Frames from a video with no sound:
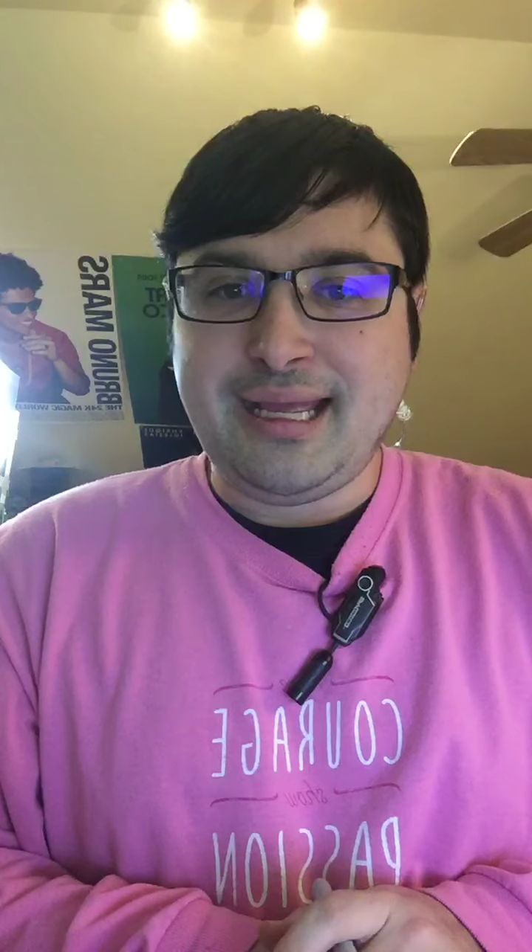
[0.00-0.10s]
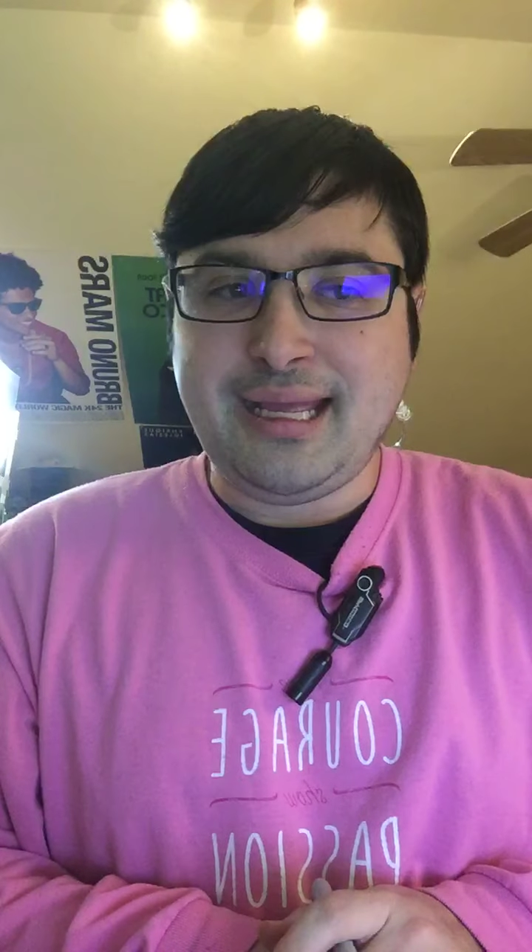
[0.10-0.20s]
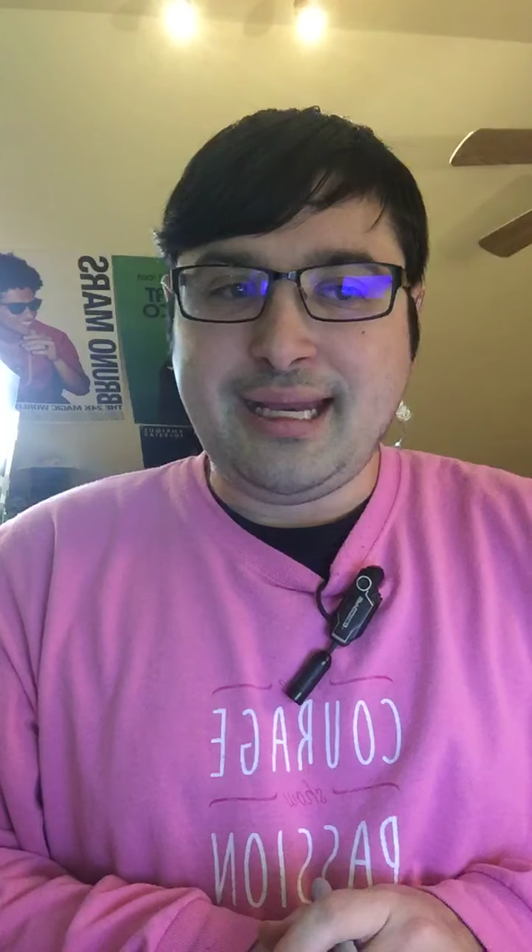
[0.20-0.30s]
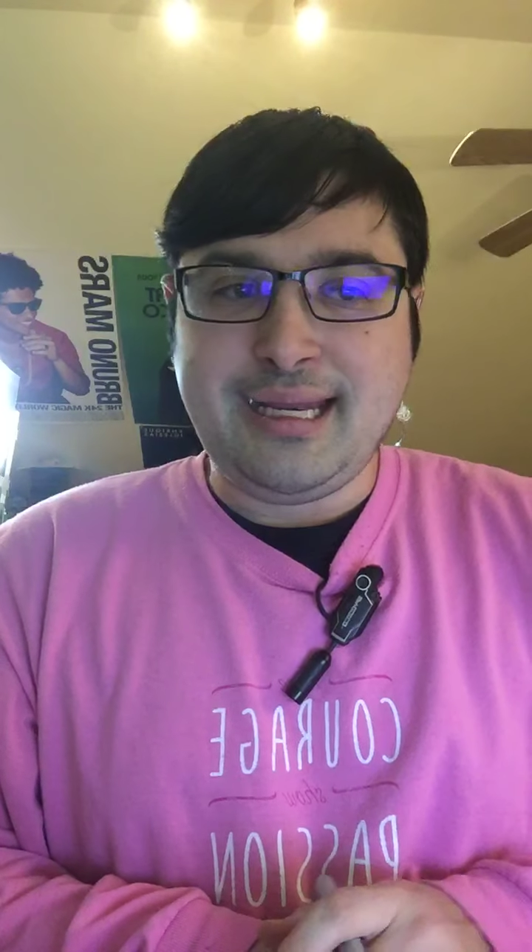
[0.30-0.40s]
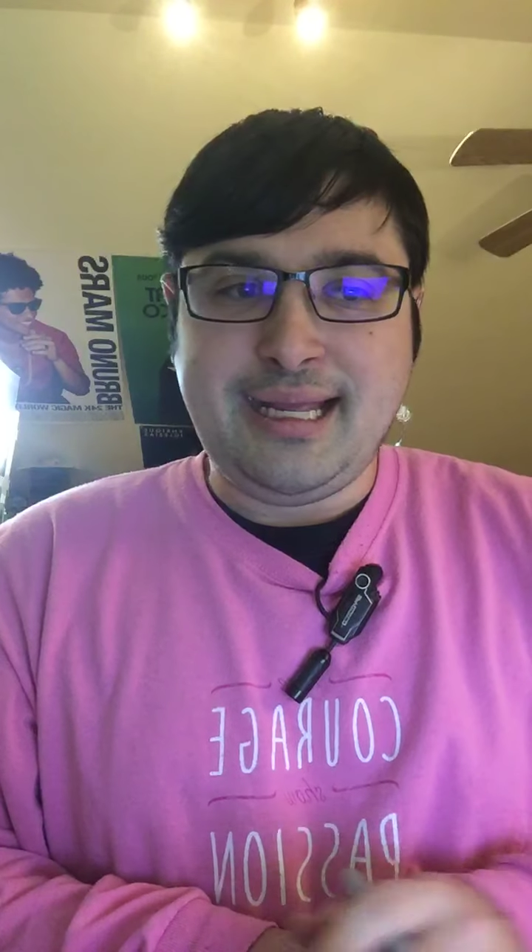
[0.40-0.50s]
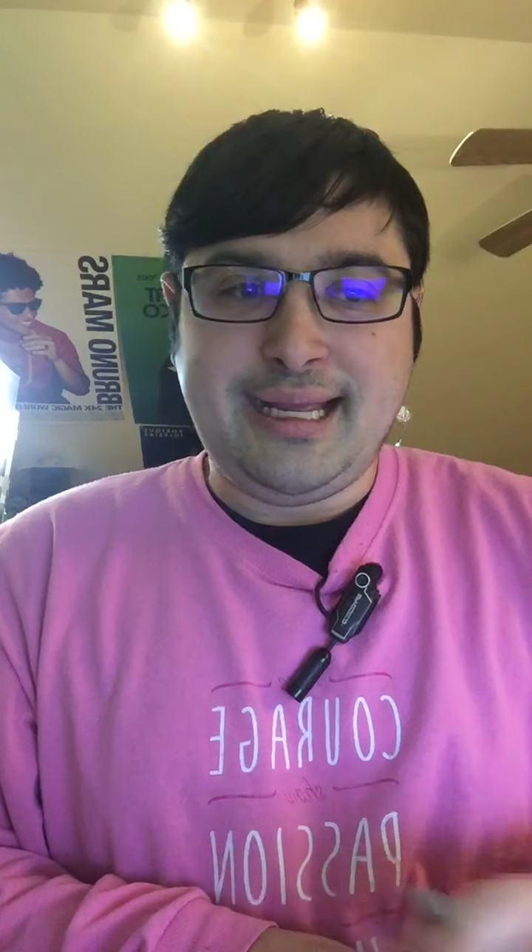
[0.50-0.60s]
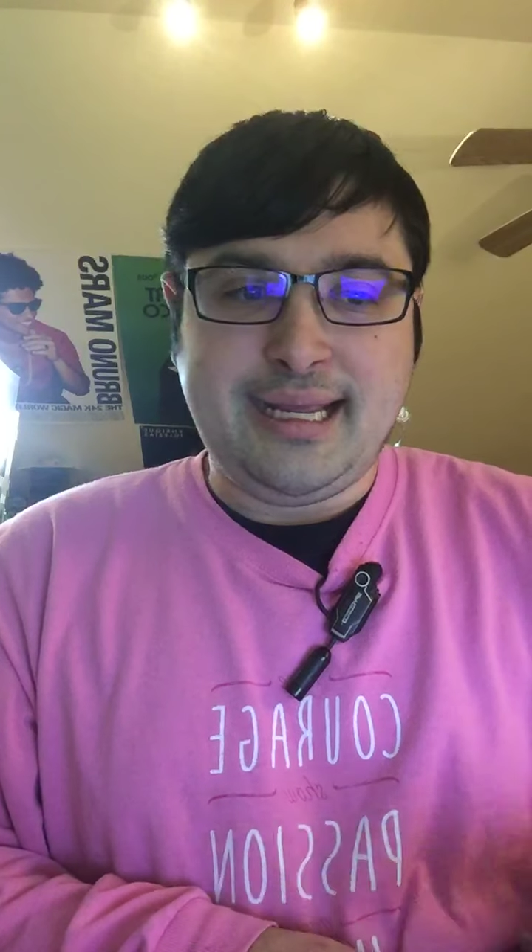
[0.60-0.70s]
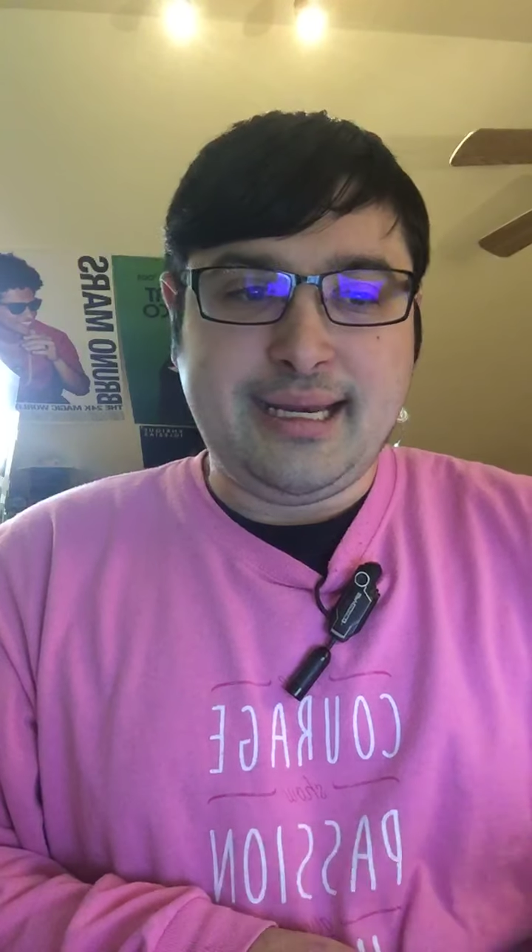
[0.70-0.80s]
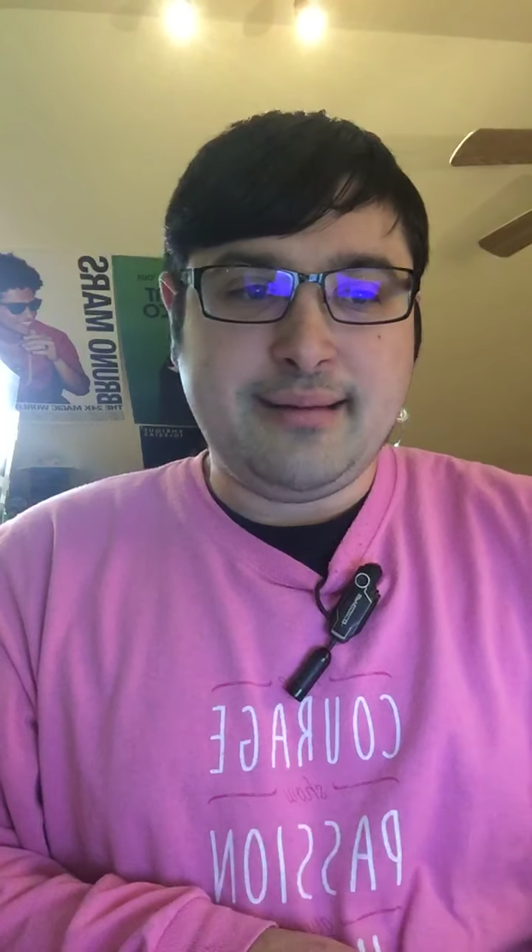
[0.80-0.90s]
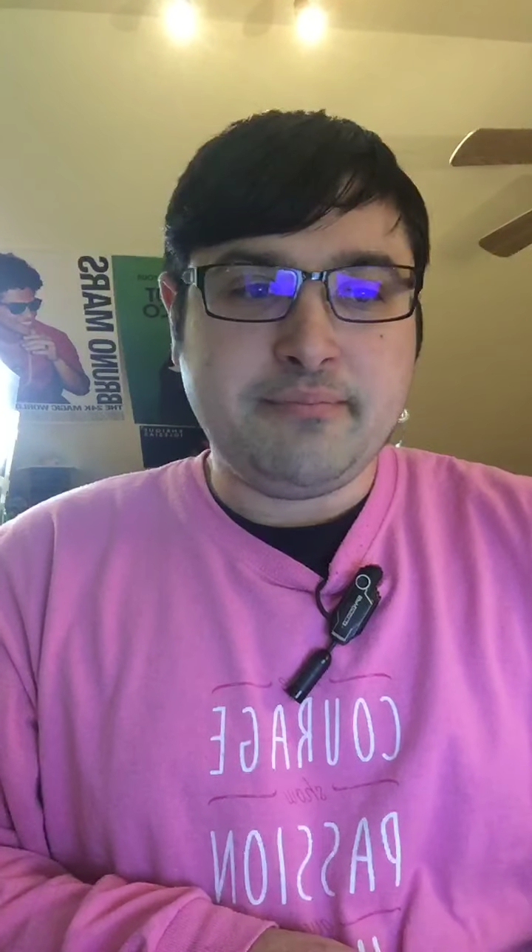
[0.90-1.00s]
in need.